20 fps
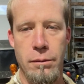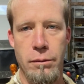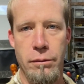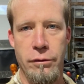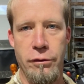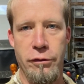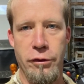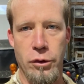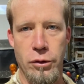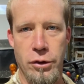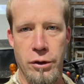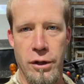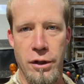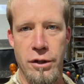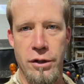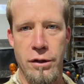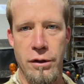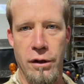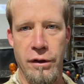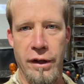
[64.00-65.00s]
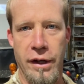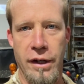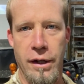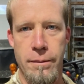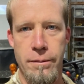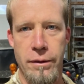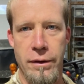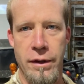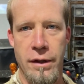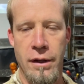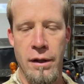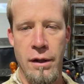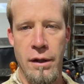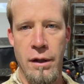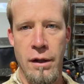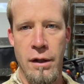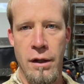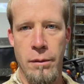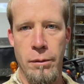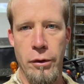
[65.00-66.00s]
filtration, all that, I'm
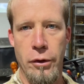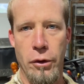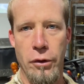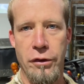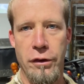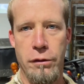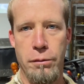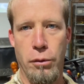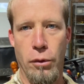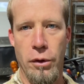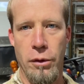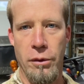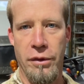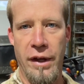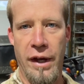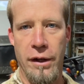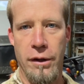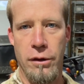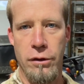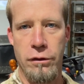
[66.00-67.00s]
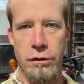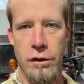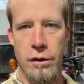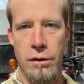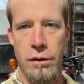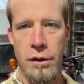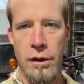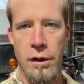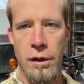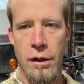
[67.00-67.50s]
a little disappointed with that also.